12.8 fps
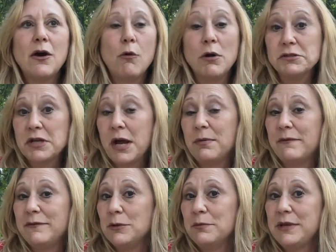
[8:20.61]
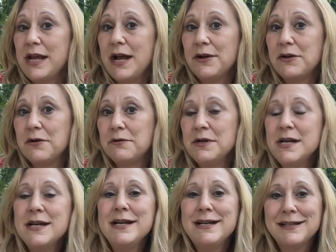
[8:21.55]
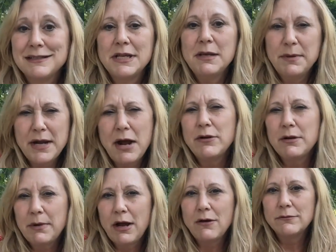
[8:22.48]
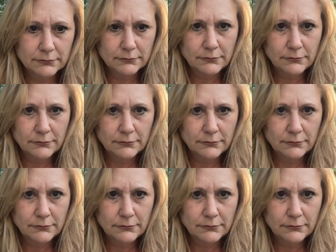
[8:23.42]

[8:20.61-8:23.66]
on top of your piano, keep it out and about.